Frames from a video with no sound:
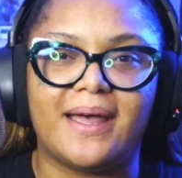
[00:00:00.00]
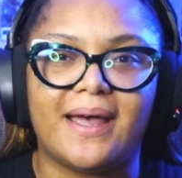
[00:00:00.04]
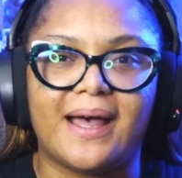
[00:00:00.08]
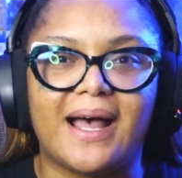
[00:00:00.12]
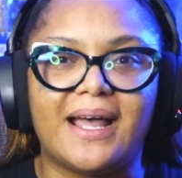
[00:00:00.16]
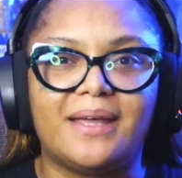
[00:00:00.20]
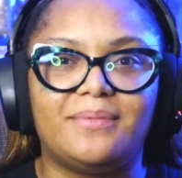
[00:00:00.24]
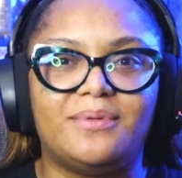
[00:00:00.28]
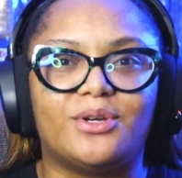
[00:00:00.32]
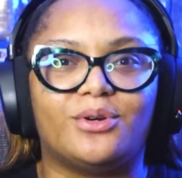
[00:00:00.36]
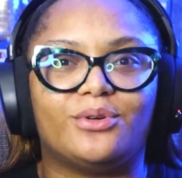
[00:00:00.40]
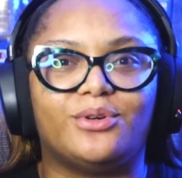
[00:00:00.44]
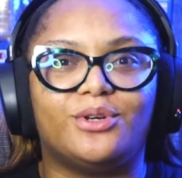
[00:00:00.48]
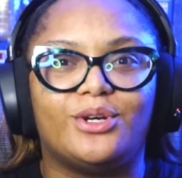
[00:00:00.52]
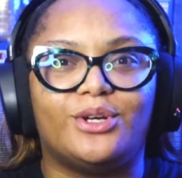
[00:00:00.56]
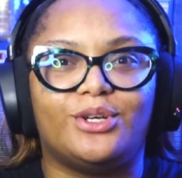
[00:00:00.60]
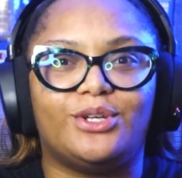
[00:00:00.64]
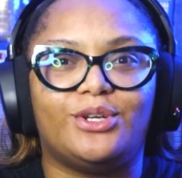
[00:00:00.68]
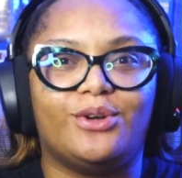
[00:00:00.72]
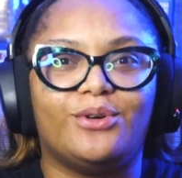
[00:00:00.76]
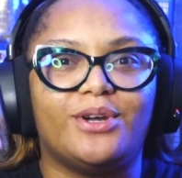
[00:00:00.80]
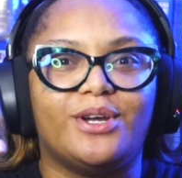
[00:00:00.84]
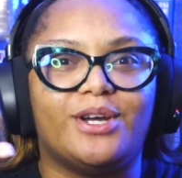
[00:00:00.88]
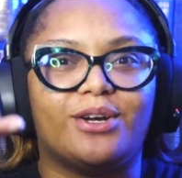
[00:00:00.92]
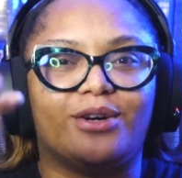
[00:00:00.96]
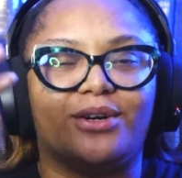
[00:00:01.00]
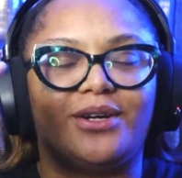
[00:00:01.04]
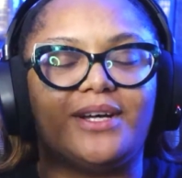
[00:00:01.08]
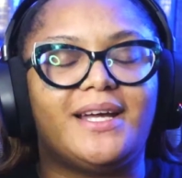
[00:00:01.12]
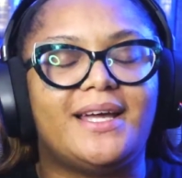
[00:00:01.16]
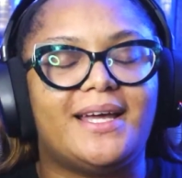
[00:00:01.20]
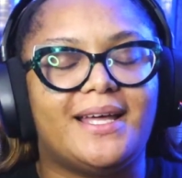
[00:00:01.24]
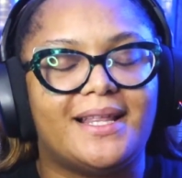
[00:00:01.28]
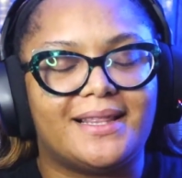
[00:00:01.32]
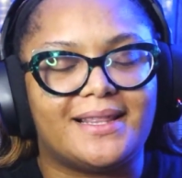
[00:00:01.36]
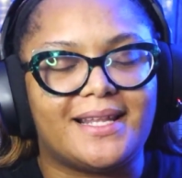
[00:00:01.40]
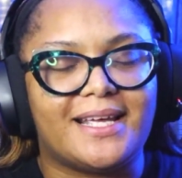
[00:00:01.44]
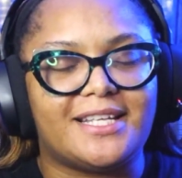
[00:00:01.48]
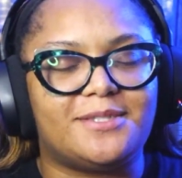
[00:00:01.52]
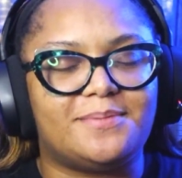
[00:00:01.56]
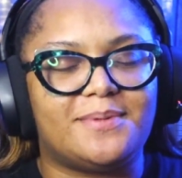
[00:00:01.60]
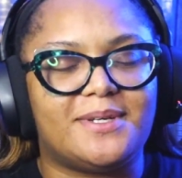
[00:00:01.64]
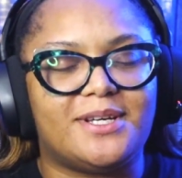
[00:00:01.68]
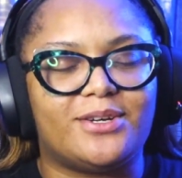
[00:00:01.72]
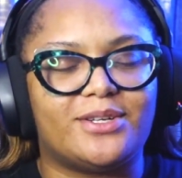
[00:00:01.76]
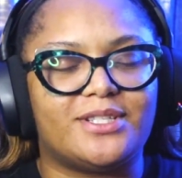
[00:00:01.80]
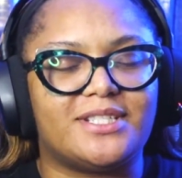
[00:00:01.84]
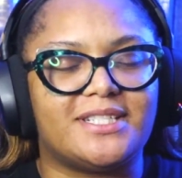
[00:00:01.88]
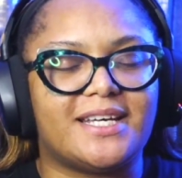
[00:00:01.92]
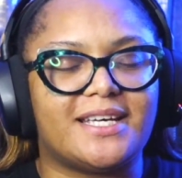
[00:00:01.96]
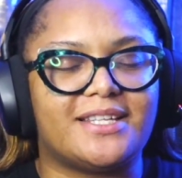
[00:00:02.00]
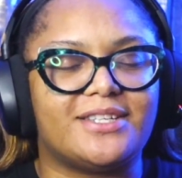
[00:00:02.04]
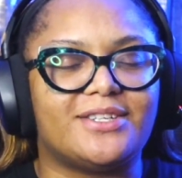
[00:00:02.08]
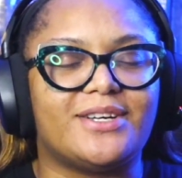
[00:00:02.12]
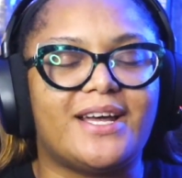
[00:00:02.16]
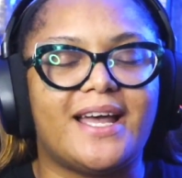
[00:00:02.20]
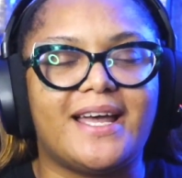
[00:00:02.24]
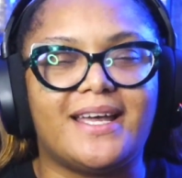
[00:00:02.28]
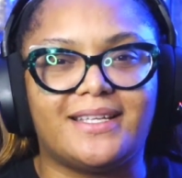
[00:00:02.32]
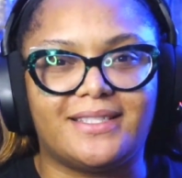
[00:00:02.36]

I'm here, you're here, let's be here together.